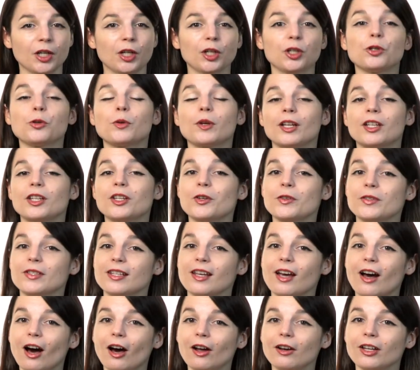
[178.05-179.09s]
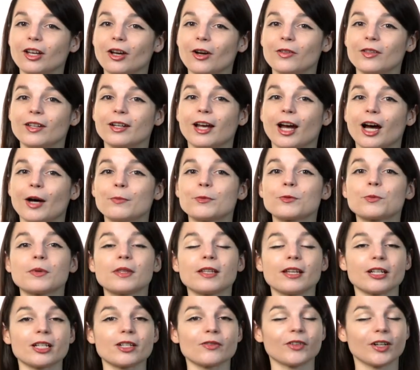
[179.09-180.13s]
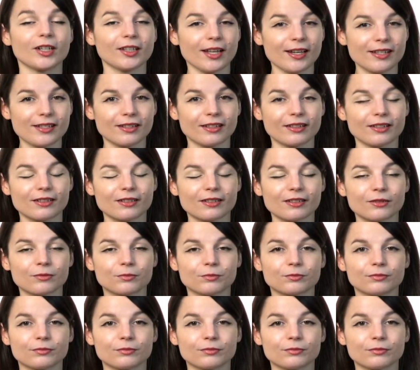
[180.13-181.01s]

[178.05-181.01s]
You can use the audio that comes with each of our lessons.